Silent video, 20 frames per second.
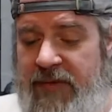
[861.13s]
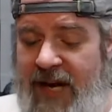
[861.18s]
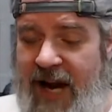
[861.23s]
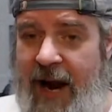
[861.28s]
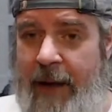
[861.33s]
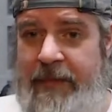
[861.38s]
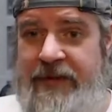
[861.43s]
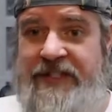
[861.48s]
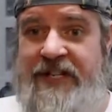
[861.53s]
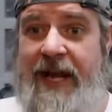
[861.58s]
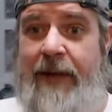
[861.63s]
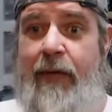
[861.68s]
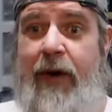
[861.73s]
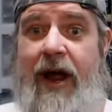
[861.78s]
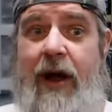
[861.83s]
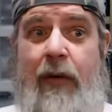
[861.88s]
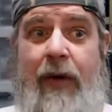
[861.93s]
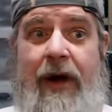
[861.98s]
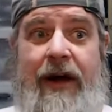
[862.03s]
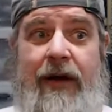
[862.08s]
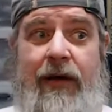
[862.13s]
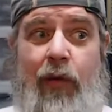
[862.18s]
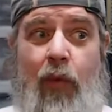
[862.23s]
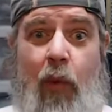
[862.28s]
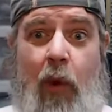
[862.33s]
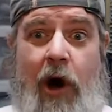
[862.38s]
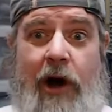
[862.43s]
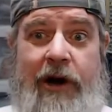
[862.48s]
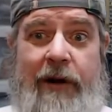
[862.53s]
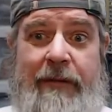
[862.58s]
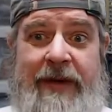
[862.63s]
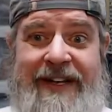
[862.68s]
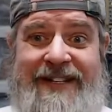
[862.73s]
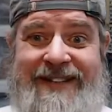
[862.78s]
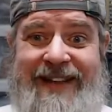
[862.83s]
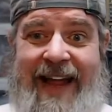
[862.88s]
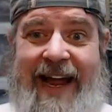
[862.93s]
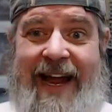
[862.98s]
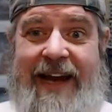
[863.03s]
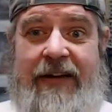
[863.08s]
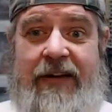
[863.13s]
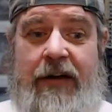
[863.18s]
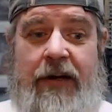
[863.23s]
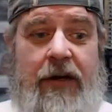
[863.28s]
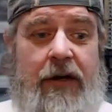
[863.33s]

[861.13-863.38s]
I'm the same way when water meets land.